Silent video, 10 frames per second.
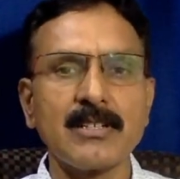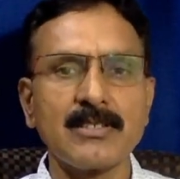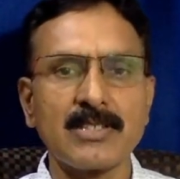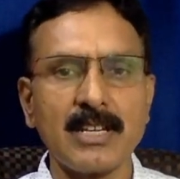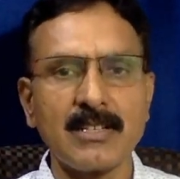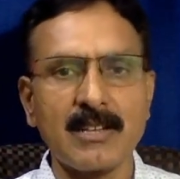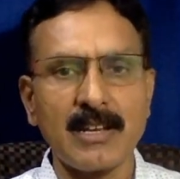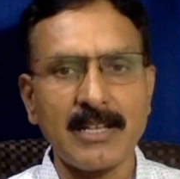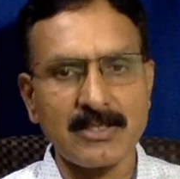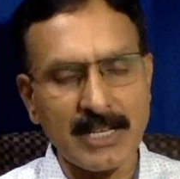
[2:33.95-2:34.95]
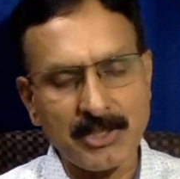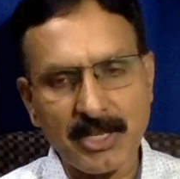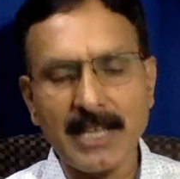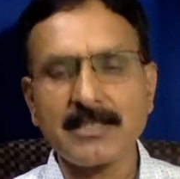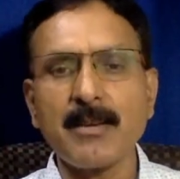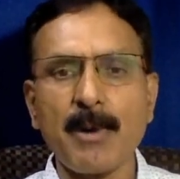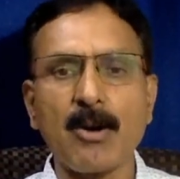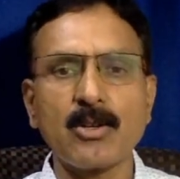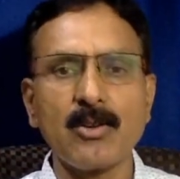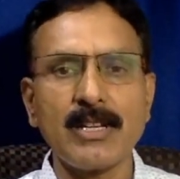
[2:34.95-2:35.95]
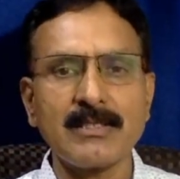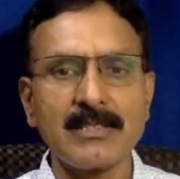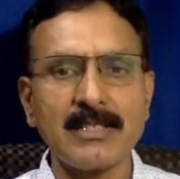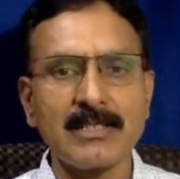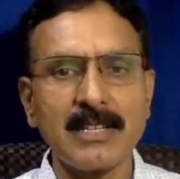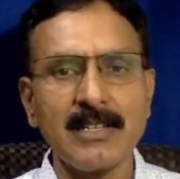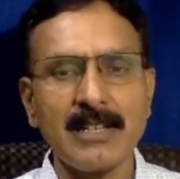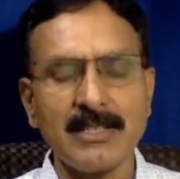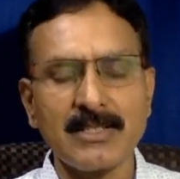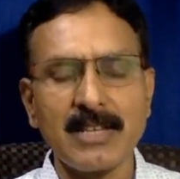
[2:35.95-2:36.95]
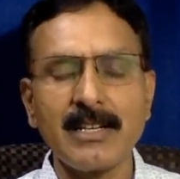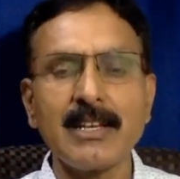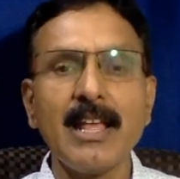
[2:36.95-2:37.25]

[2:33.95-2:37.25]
state legislature has the power to legislate,